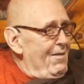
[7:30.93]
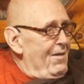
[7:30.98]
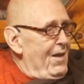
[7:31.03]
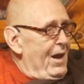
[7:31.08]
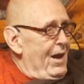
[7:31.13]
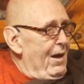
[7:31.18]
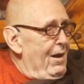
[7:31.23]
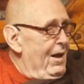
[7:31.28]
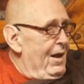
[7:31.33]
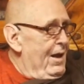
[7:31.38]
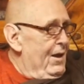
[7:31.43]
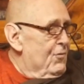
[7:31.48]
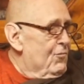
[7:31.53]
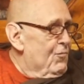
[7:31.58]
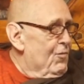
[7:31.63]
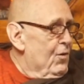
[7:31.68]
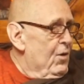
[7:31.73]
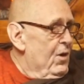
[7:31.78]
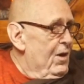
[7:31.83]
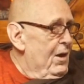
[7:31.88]
That'll last
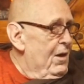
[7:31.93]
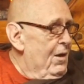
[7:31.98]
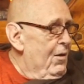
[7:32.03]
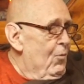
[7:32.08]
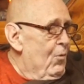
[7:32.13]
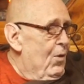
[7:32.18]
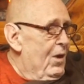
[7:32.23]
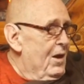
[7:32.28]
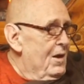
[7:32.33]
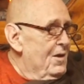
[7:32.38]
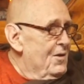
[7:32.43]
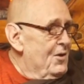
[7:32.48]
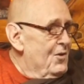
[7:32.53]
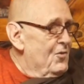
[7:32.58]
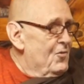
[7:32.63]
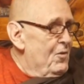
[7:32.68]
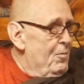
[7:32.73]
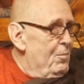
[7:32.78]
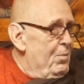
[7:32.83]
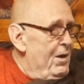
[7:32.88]
for a little while,
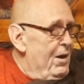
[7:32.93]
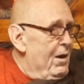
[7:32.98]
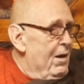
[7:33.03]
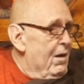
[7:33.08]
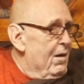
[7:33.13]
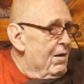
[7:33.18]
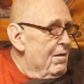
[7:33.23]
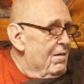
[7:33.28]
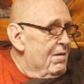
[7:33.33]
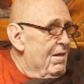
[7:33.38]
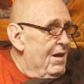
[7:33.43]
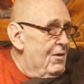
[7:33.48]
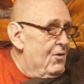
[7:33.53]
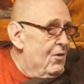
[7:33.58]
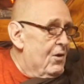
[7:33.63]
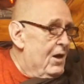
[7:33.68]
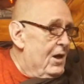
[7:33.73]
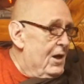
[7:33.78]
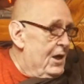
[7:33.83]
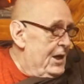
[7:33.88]
disappear. Then
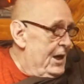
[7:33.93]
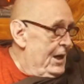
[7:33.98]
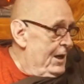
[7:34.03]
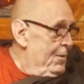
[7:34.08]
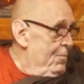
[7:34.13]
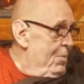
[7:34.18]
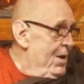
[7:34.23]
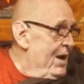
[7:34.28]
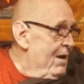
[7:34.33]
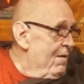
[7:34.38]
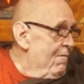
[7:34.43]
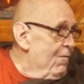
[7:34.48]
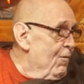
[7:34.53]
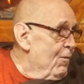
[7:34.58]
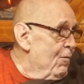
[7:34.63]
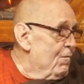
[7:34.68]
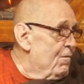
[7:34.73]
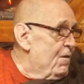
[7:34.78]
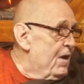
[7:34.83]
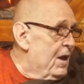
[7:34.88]
you're going to get a
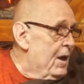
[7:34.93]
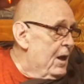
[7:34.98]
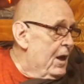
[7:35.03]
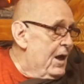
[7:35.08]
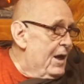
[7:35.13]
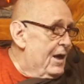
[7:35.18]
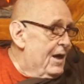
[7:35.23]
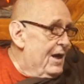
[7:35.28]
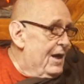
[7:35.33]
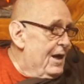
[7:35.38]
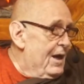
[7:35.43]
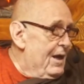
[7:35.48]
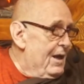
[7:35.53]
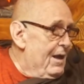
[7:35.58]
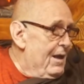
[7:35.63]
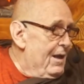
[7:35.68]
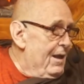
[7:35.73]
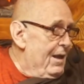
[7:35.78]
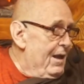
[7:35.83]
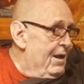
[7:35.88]
painful feeling.
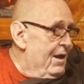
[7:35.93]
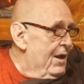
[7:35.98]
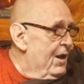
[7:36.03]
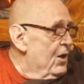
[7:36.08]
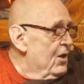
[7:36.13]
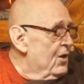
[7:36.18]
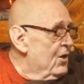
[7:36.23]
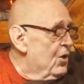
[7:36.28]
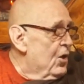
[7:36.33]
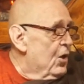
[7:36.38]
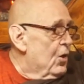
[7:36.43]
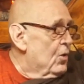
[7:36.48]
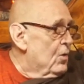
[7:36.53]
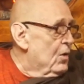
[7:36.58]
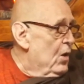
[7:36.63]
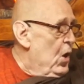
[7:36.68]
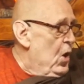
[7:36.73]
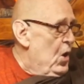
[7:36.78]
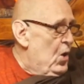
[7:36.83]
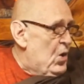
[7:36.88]
And then you go,
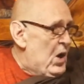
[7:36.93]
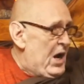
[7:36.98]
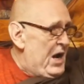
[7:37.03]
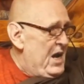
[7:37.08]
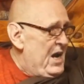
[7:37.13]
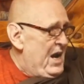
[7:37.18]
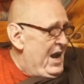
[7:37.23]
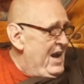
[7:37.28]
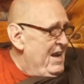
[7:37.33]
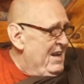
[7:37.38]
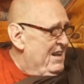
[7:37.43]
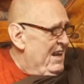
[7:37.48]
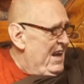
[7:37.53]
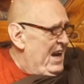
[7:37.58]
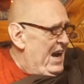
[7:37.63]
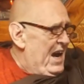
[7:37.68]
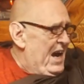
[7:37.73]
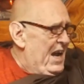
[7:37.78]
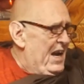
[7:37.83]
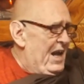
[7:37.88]
oh, I hate
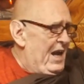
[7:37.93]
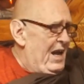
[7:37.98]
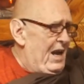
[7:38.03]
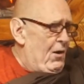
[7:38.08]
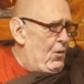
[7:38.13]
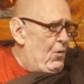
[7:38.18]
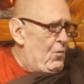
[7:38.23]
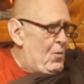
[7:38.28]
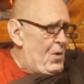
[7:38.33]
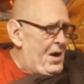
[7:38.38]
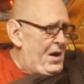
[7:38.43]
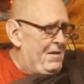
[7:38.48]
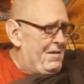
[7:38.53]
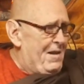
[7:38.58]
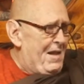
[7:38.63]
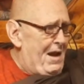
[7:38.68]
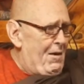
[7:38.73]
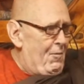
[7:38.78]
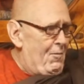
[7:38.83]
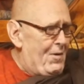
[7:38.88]
that. I don't want
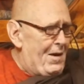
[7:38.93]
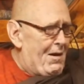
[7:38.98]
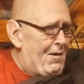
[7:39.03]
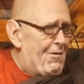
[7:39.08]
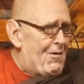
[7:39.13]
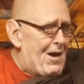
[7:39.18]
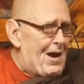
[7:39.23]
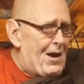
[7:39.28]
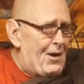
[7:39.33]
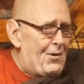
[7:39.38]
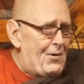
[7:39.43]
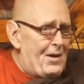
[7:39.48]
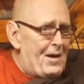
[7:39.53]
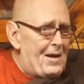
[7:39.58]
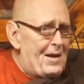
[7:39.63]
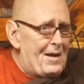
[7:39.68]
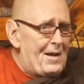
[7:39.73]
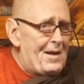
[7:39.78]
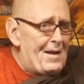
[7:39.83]
that one around.